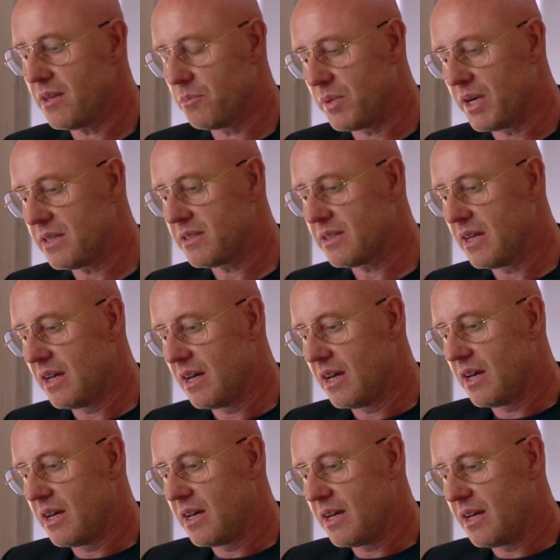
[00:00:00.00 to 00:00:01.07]
But
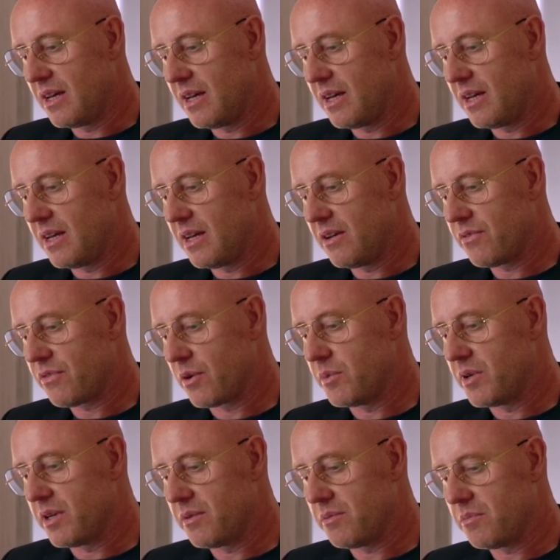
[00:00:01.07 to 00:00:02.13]
from
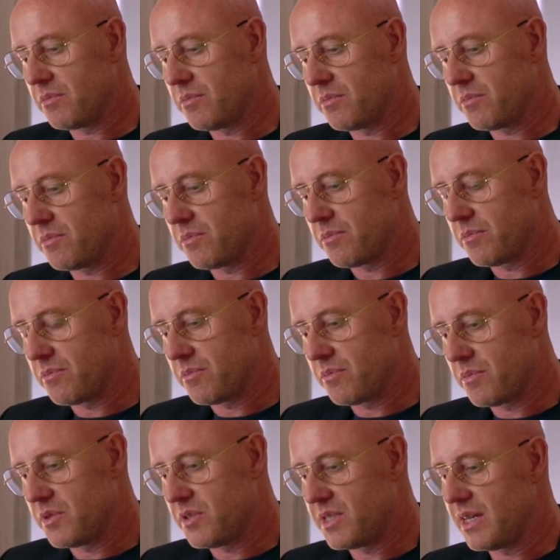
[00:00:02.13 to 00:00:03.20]
a
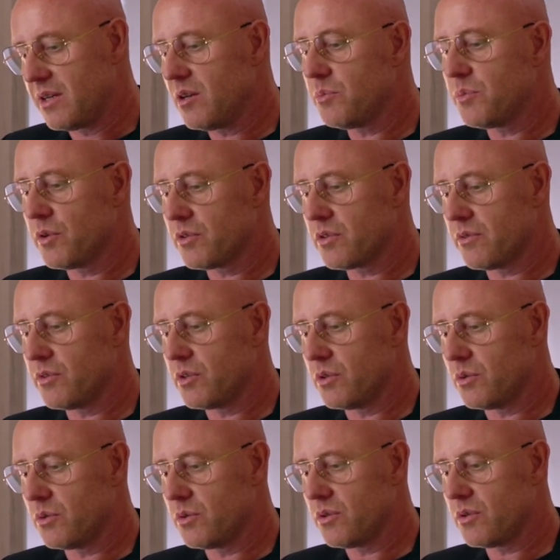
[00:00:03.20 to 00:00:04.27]
general point of
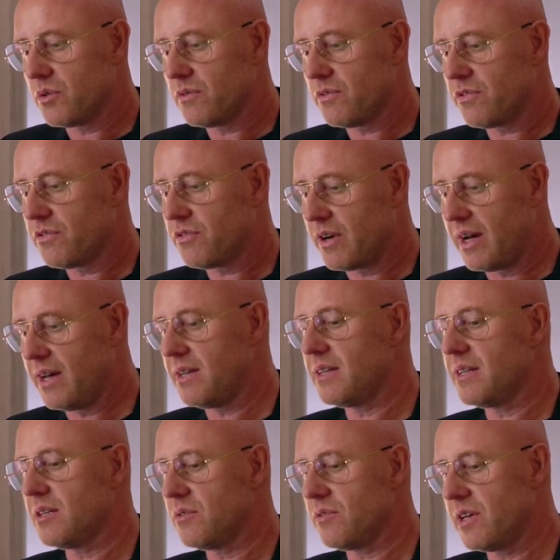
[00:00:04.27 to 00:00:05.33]
view,
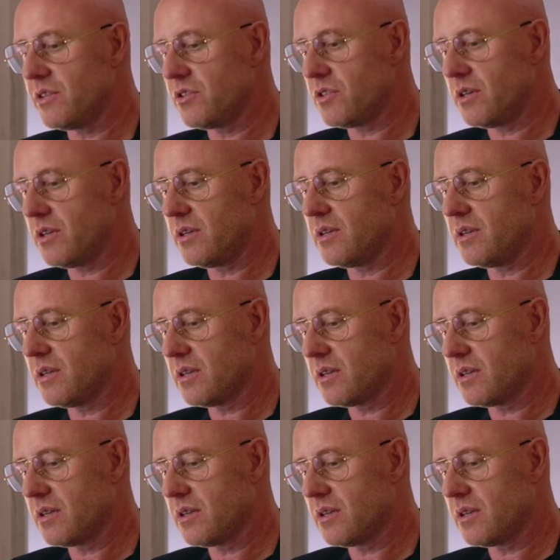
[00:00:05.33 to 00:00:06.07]
finding innovation